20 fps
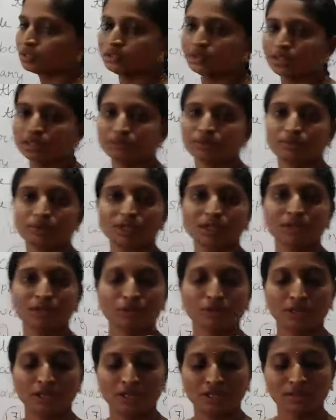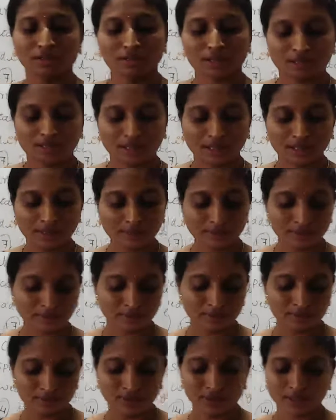See student, do it
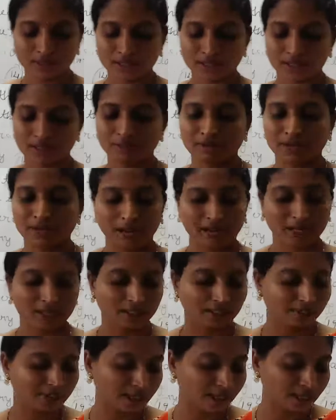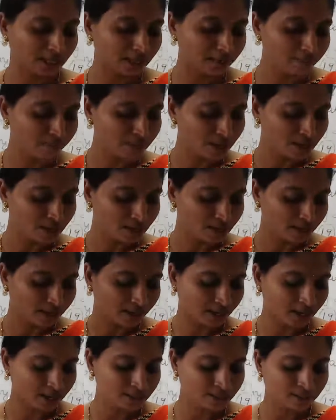yourself. This is your activity.
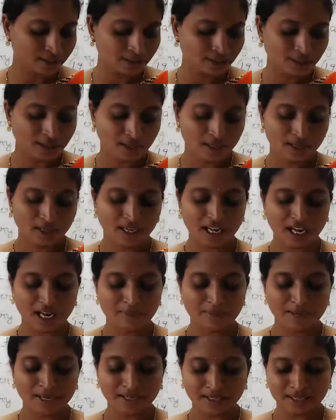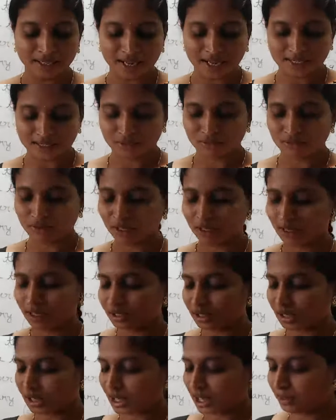Next, naming days. What are
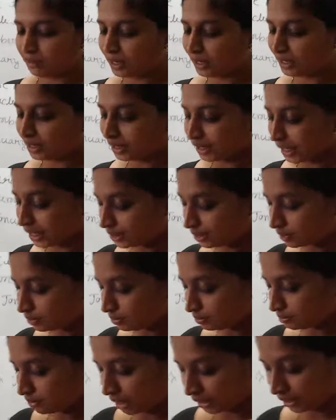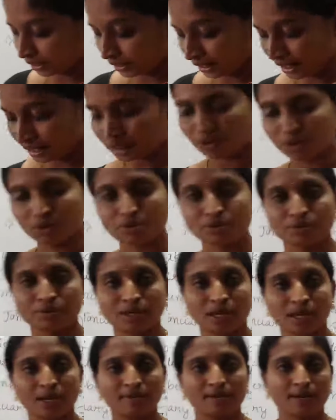the naming days? Monday,
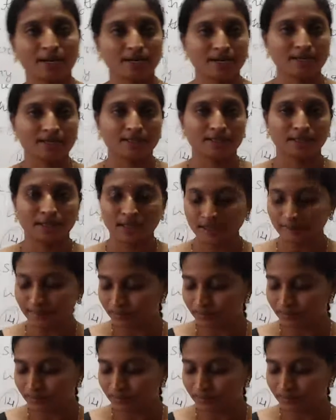Tuesday, Wednesday,